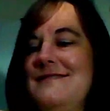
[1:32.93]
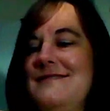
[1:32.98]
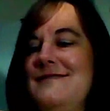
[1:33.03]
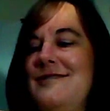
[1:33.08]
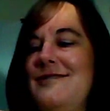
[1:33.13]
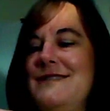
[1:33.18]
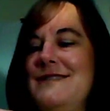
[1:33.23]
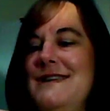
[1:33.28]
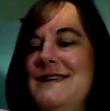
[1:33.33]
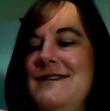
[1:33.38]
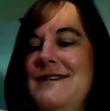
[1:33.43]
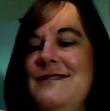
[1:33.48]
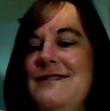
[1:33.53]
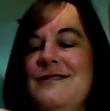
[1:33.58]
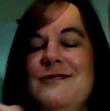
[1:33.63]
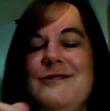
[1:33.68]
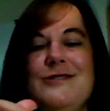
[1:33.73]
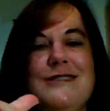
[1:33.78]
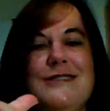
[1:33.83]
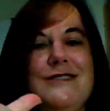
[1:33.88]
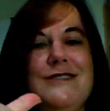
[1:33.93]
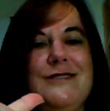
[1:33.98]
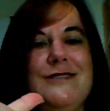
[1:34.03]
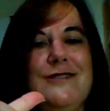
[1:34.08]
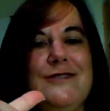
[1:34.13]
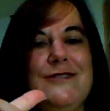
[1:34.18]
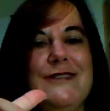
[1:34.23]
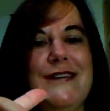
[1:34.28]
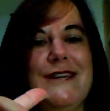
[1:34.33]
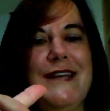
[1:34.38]
starts here, usually
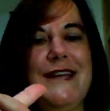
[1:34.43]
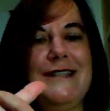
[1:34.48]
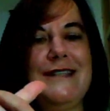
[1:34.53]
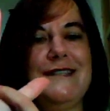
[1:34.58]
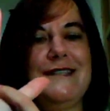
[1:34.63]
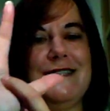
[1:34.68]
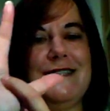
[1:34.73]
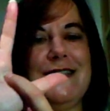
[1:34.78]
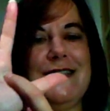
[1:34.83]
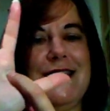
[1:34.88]
starts connected